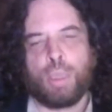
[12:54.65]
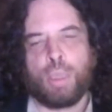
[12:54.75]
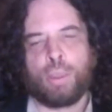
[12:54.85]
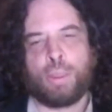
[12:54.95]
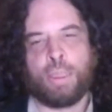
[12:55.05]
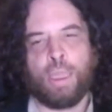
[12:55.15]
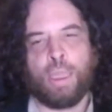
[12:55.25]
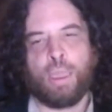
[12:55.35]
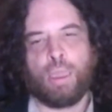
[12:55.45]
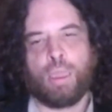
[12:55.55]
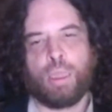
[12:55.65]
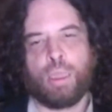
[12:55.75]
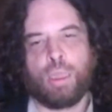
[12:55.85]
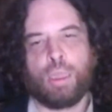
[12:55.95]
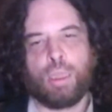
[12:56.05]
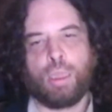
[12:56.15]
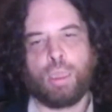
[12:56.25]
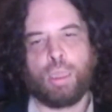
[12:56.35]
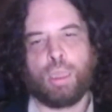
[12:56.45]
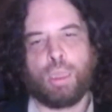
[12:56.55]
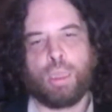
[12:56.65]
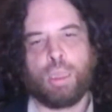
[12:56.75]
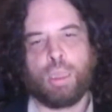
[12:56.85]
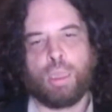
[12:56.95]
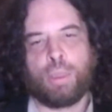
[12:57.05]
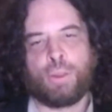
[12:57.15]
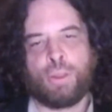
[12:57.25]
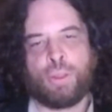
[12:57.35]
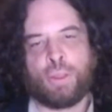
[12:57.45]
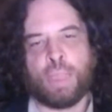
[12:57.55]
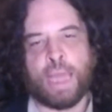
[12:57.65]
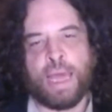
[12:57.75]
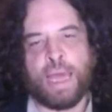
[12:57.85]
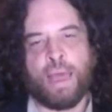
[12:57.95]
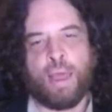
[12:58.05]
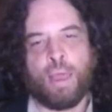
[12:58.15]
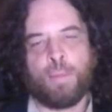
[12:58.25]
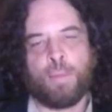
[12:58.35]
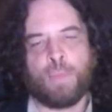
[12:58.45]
that's why. Well, I'm presuming that's